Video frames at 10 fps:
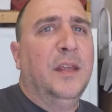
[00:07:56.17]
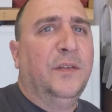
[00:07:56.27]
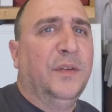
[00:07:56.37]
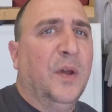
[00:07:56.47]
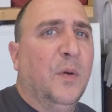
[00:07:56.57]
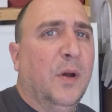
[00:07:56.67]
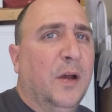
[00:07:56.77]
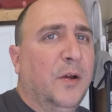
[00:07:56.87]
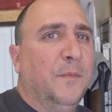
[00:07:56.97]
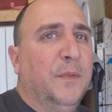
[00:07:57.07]

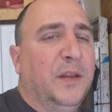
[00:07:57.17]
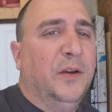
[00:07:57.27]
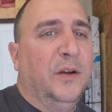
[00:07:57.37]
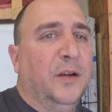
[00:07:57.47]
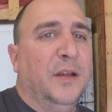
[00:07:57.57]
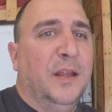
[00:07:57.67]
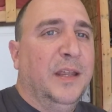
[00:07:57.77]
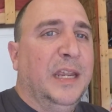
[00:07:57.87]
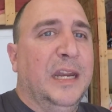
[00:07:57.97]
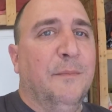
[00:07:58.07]
So they're
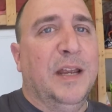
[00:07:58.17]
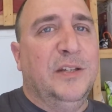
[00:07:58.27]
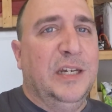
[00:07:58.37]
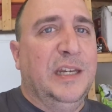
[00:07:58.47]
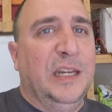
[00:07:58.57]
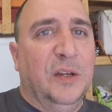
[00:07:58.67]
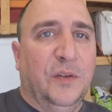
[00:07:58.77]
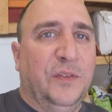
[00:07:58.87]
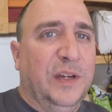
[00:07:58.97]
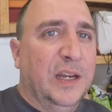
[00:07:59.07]
Into My GT,
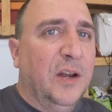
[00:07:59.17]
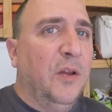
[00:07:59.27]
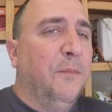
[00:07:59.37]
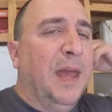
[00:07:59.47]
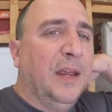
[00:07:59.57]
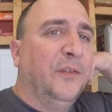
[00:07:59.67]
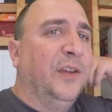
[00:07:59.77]
you'll see, and on the back will